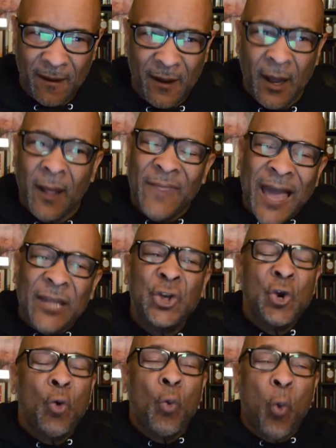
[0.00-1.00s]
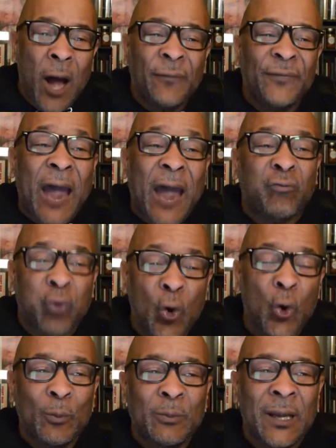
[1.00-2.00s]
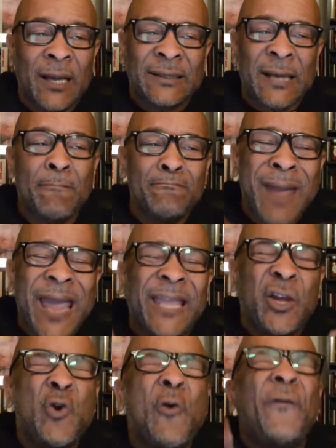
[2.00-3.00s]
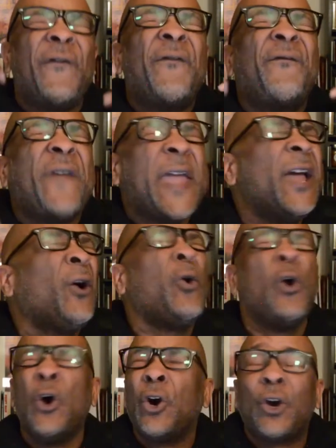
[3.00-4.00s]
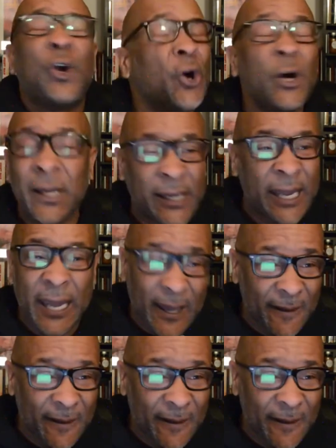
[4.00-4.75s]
that you want that room to make you feel good again.